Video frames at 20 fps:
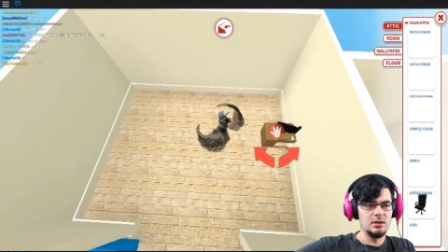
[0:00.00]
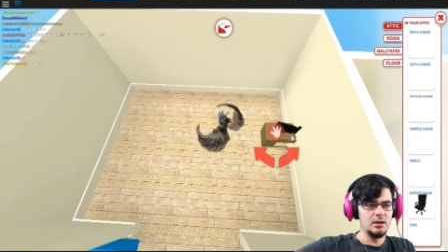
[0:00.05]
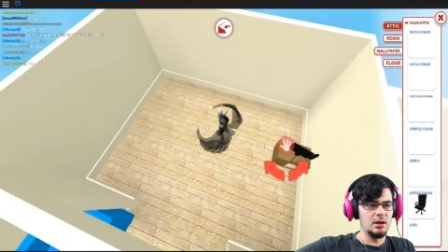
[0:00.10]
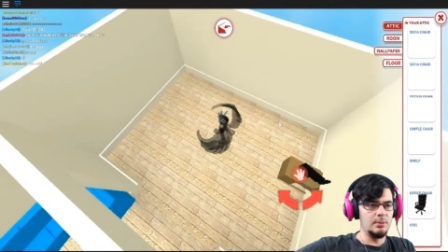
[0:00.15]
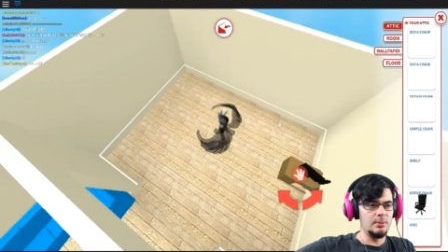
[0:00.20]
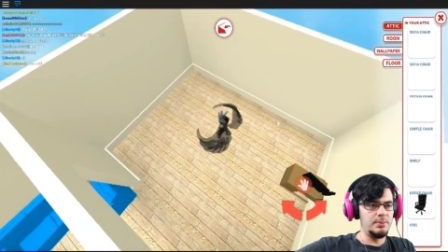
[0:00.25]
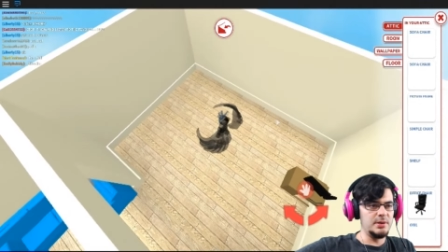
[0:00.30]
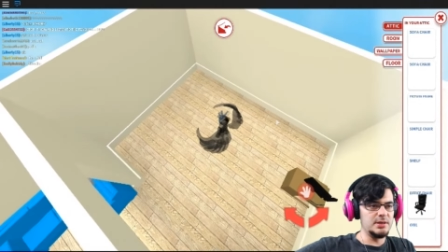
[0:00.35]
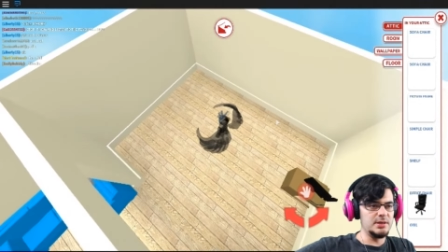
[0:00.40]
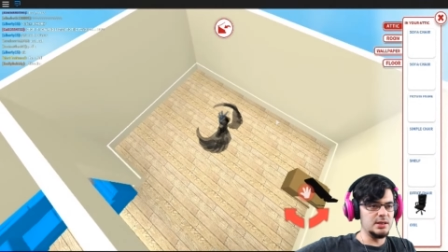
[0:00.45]

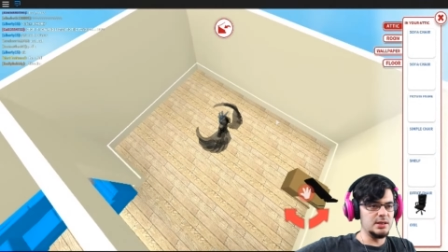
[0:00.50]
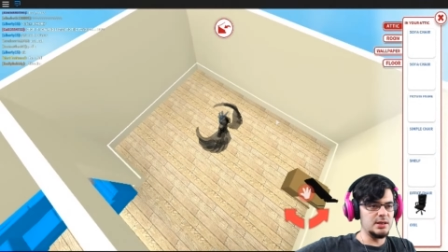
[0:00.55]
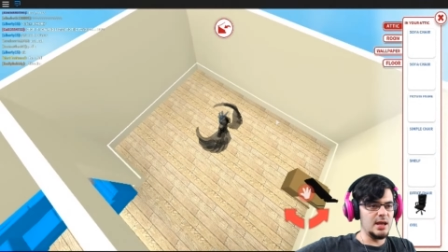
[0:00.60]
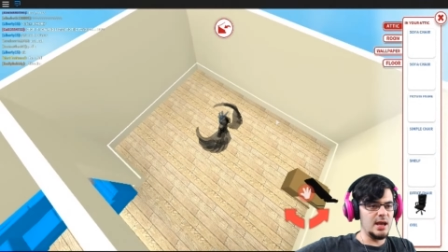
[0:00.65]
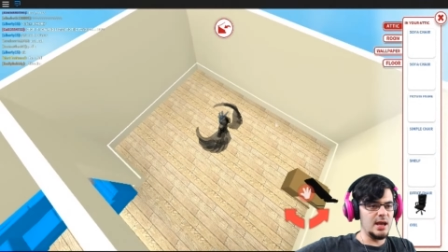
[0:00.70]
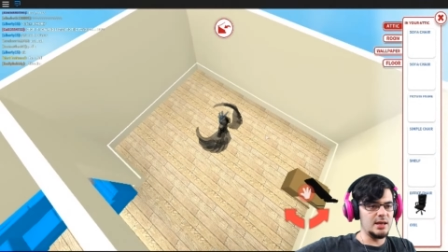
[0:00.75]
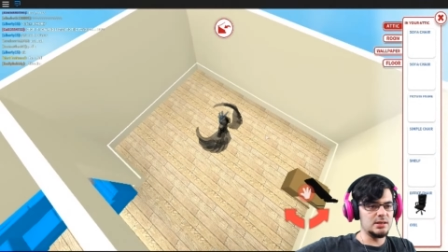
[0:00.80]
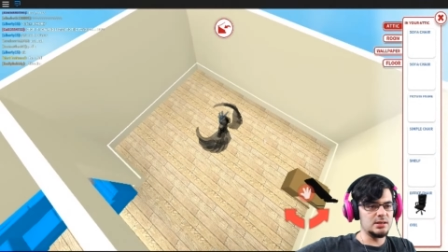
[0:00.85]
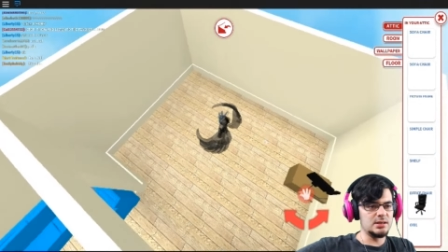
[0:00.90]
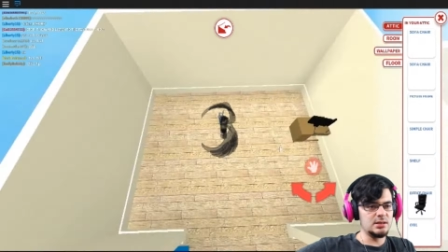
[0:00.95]
A PC
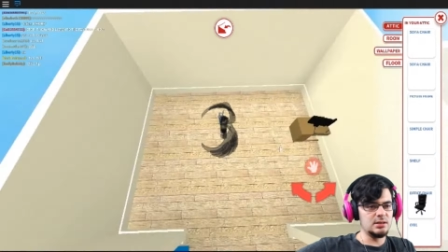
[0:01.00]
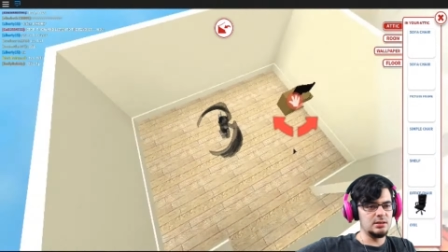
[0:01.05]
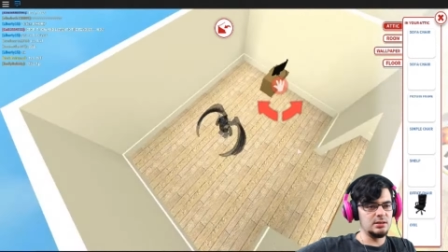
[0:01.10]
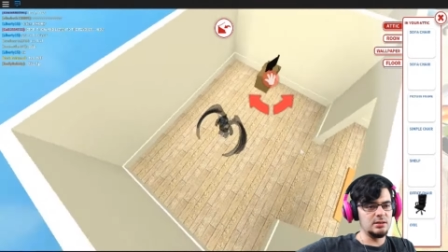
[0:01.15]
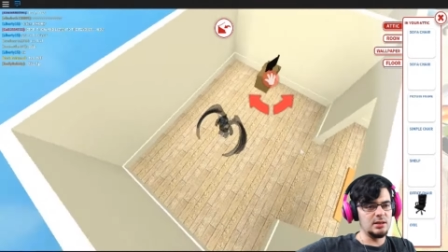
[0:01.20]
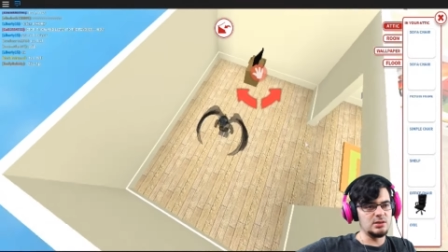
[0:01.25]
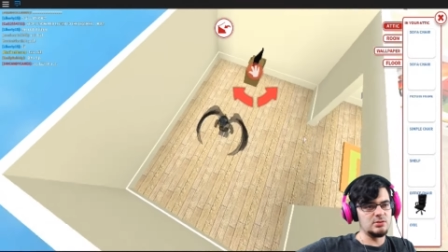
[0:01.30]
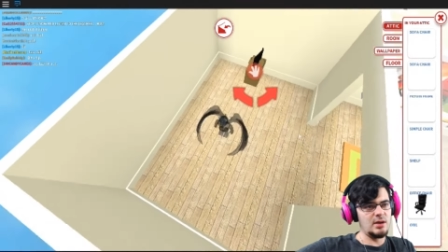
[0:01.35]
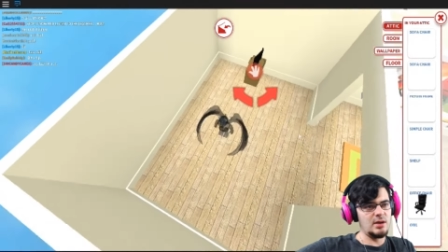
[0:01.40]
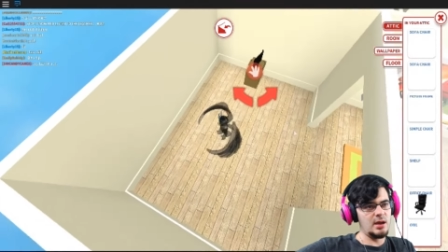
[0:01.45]
desk,
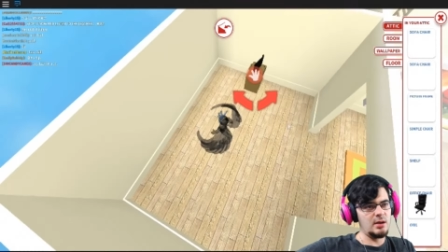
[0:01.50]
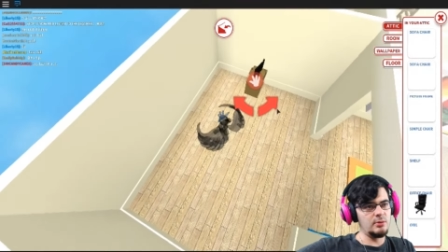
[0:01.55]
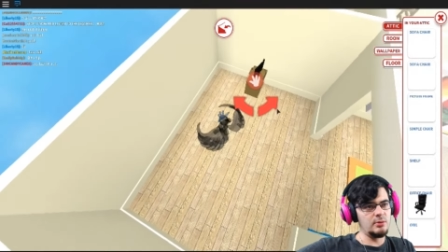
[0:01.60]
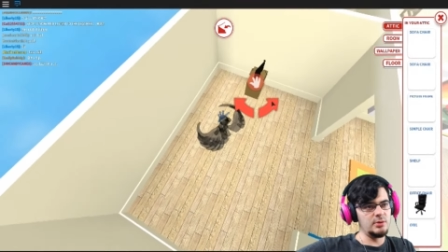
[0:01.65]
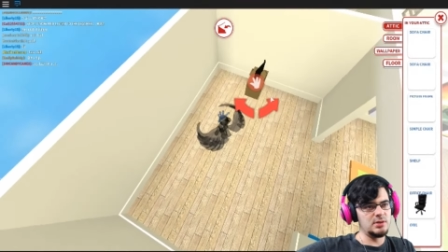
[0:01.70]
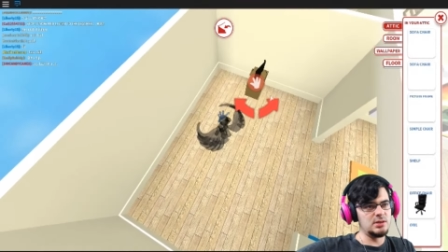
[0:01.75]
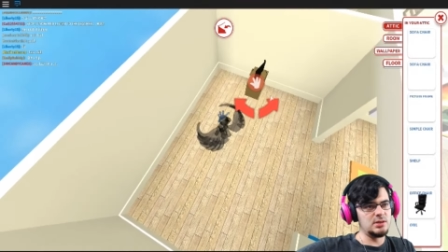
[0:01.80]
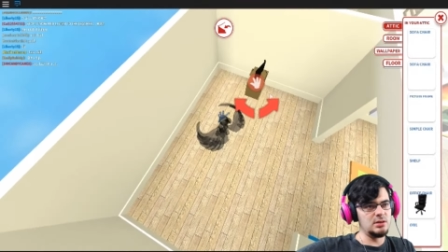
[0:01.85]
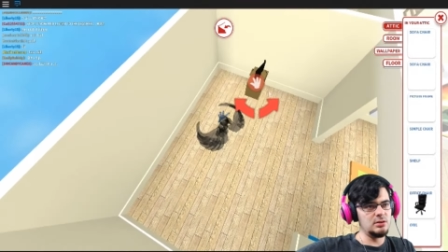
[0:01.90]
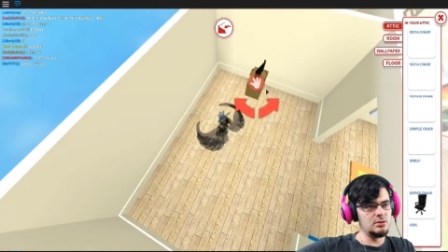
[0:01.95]
that's right,
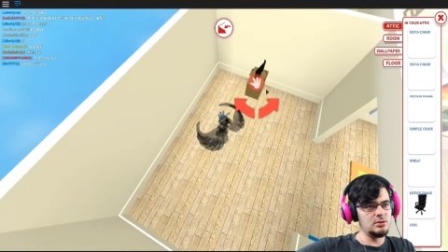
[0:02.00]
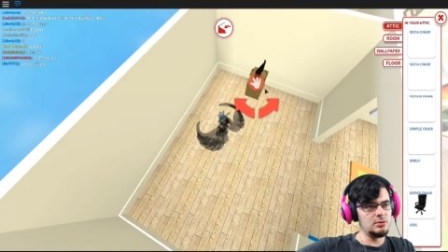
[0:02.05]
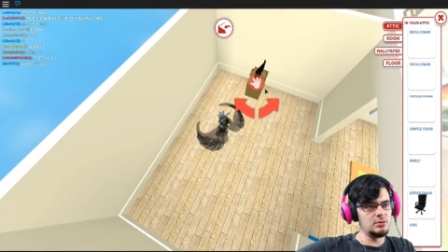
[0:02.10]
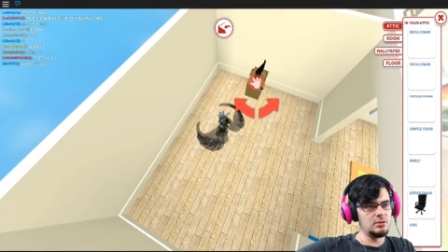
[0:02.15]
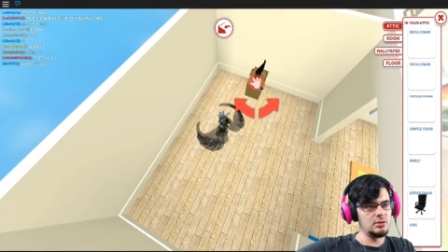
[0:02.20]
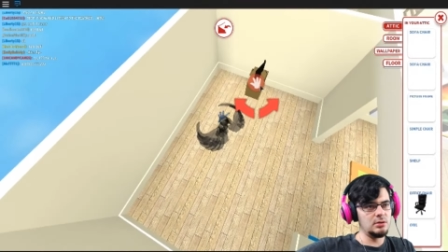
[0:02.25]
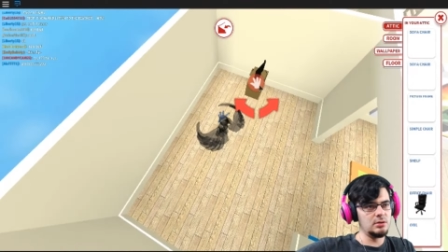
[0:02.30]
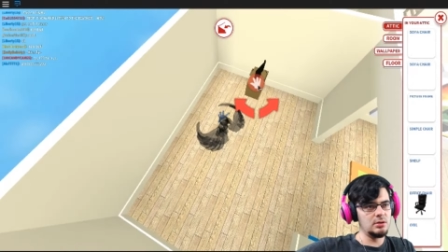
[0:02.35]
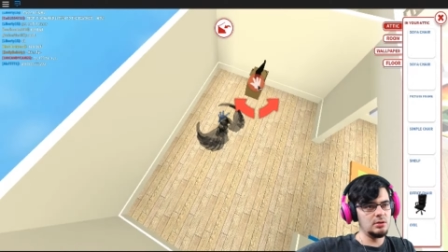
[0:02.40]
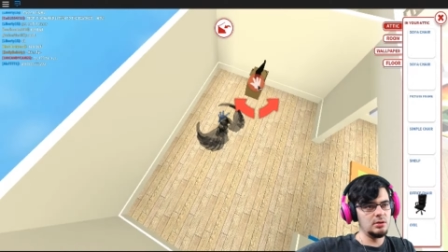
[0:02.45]
with
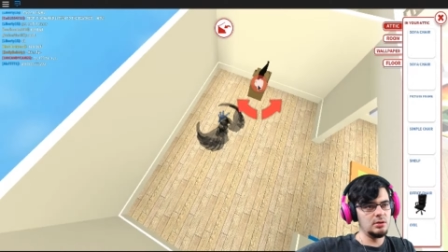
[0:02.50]
two